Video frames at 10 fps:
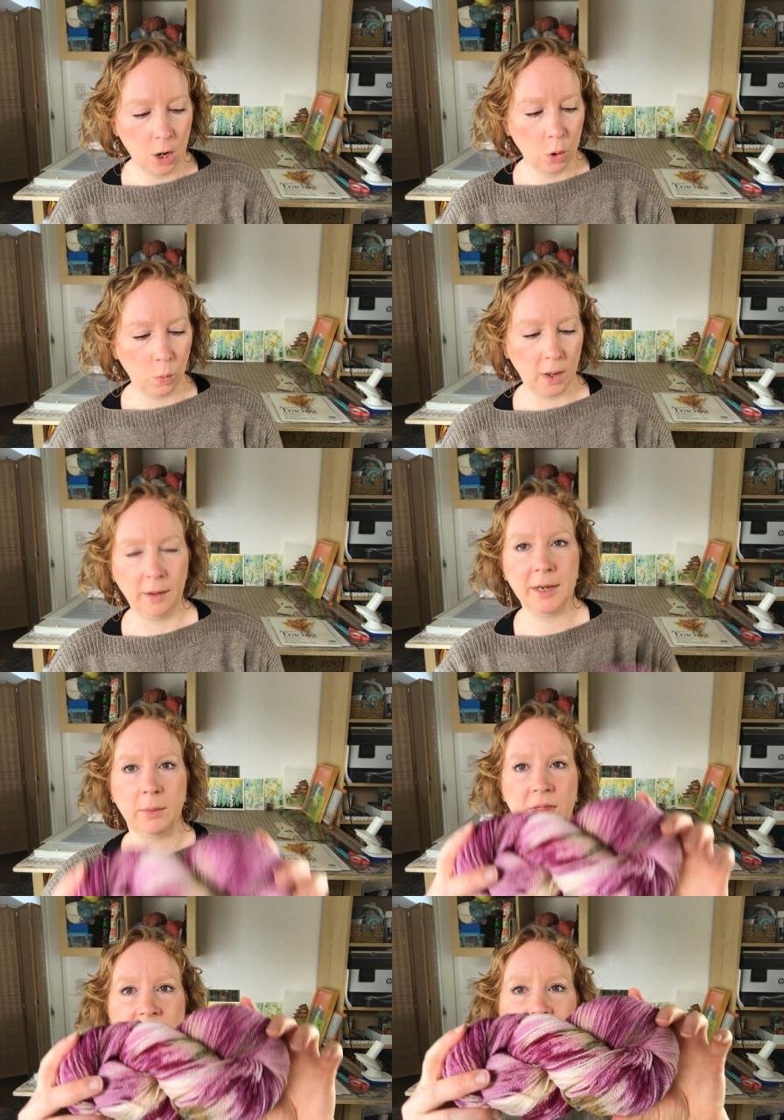Well,
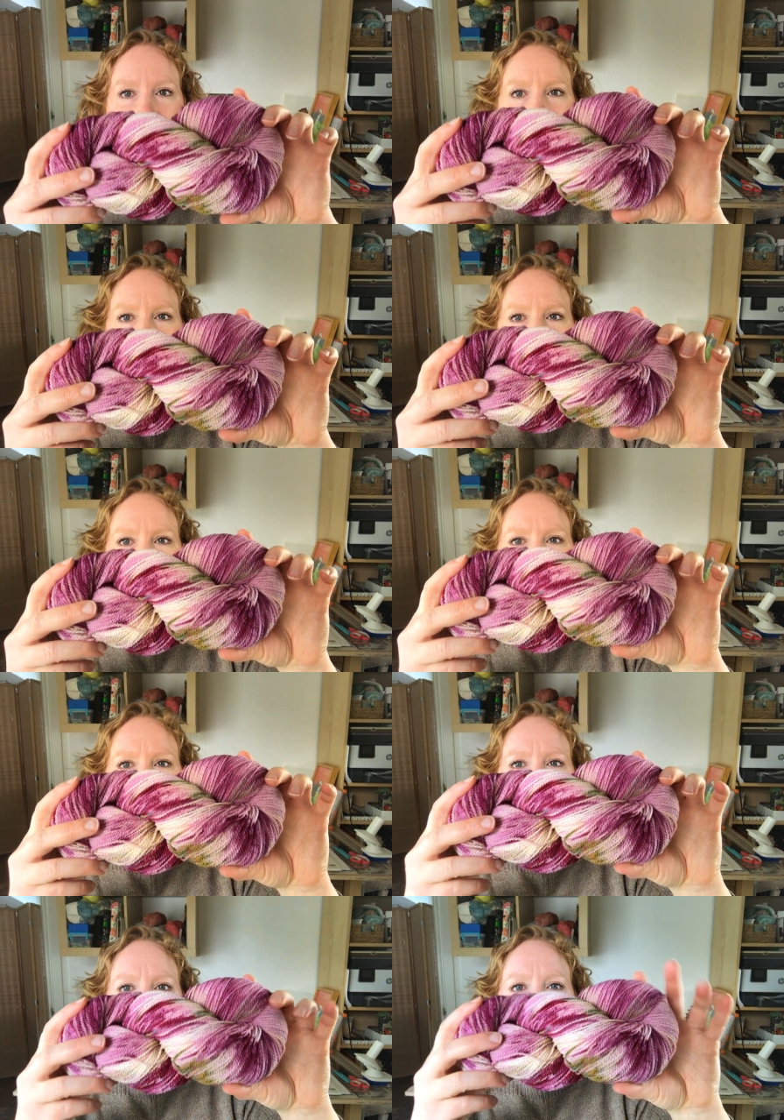anyway, this um,
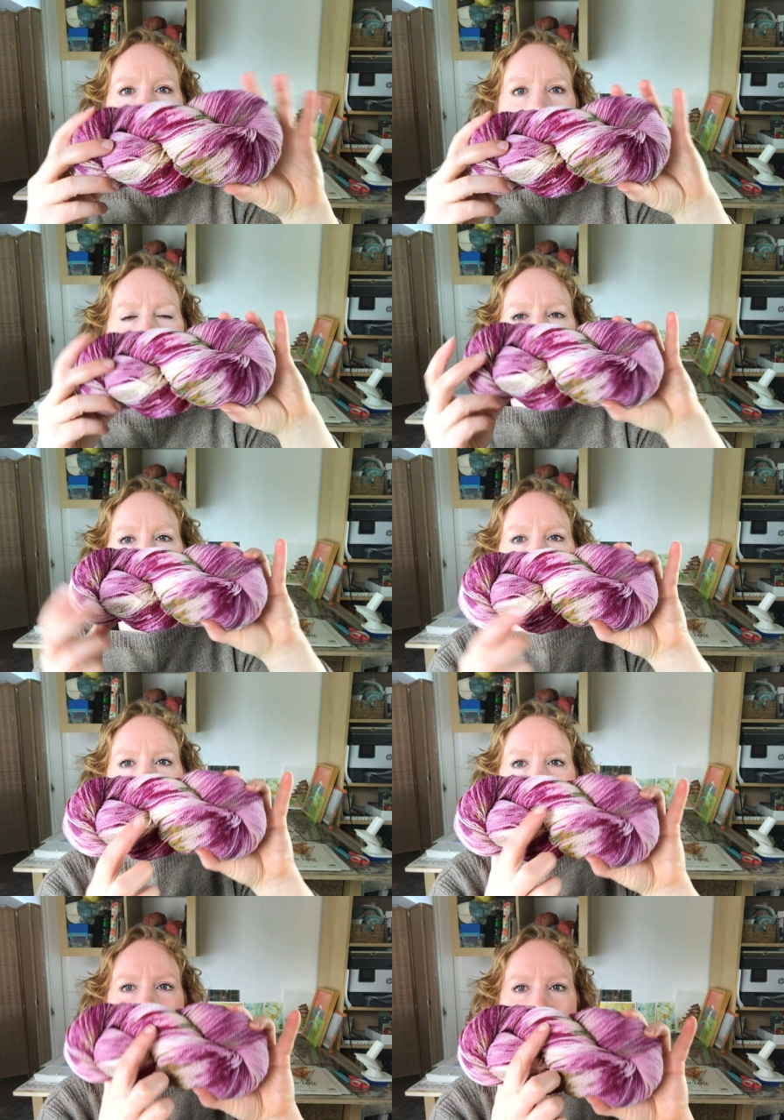
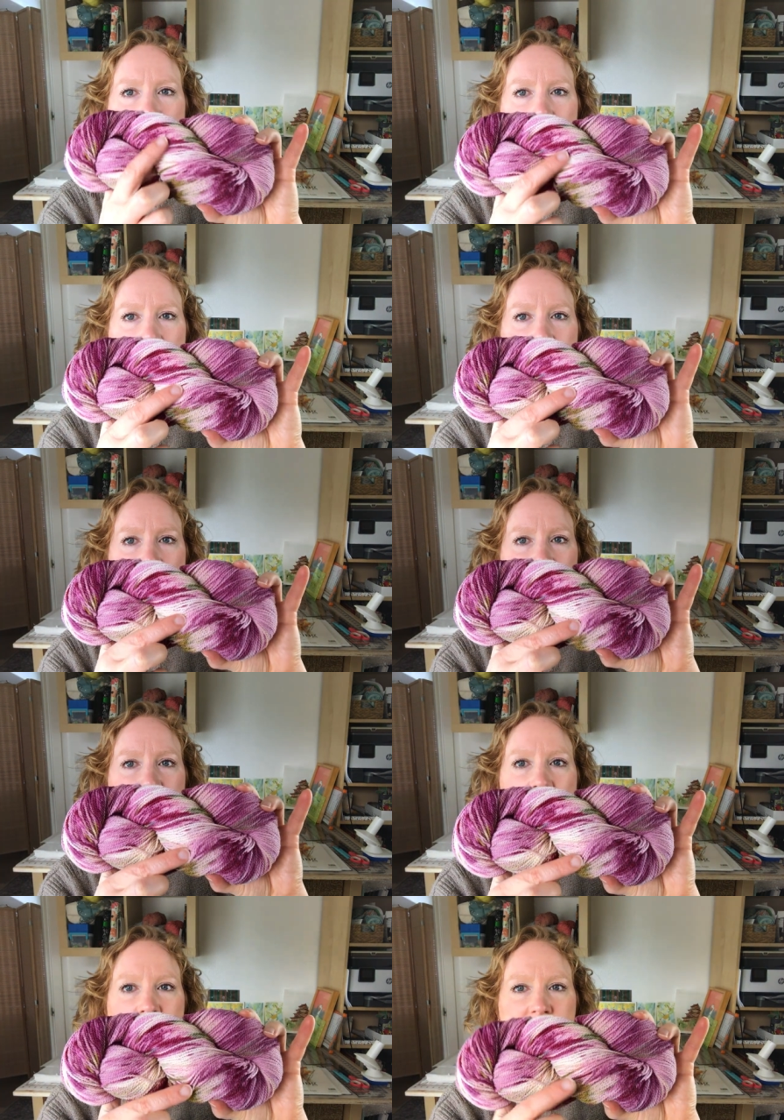I
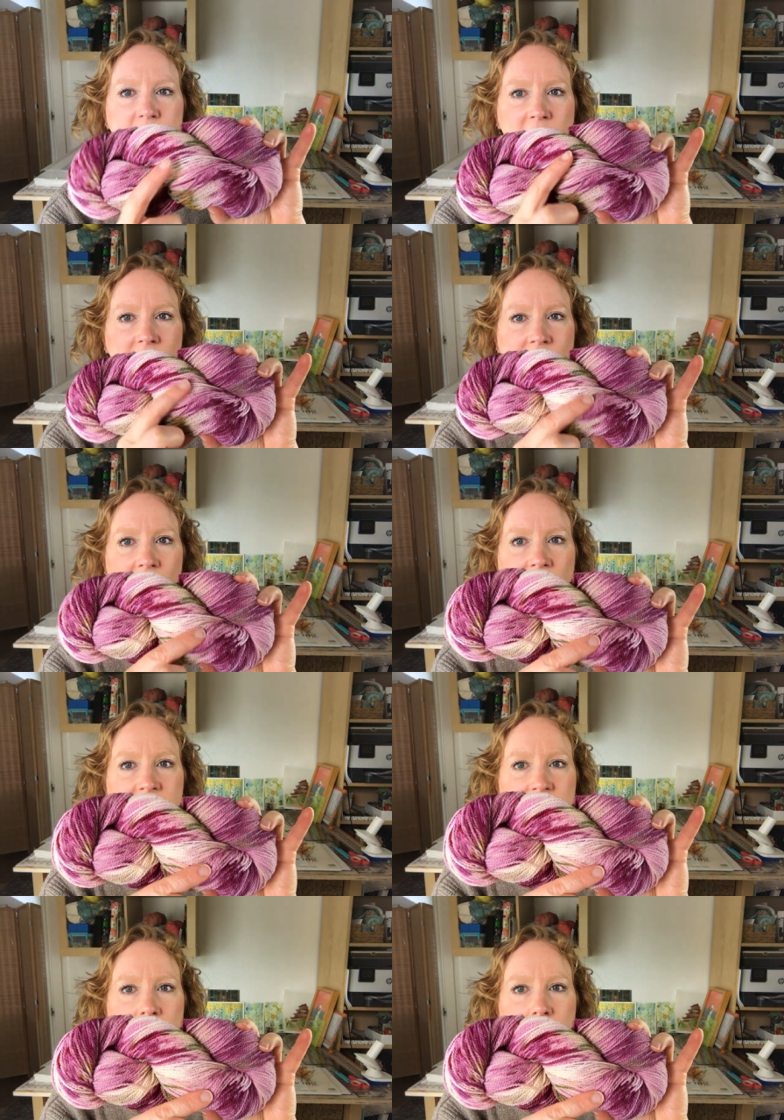intentionally left,